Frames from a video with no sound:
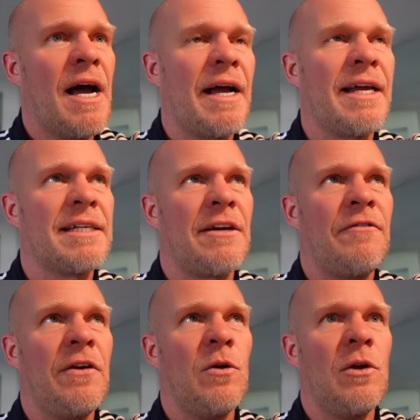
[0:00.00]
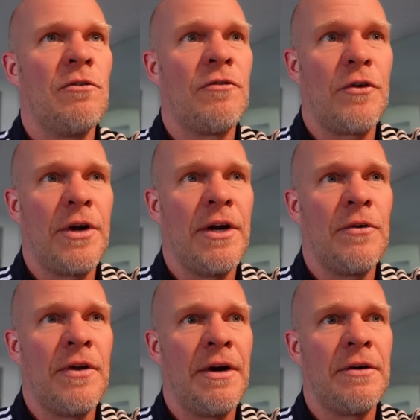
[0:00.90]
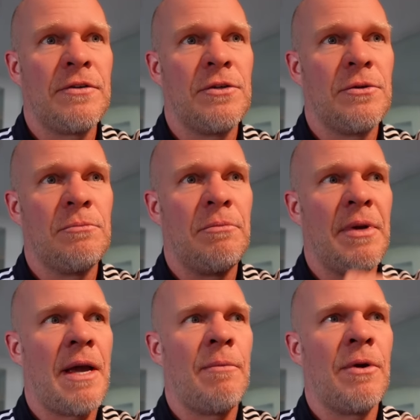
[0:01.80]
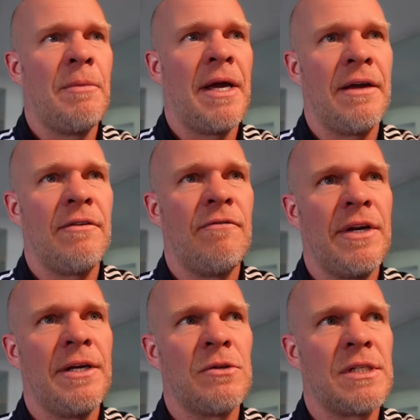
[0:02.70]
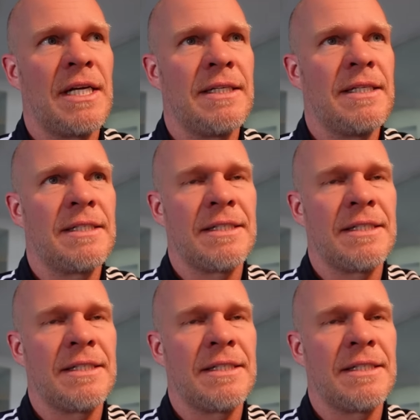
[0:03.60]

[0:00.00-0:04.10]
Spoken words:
I guess I feel a little freer there to be able to make videos like this,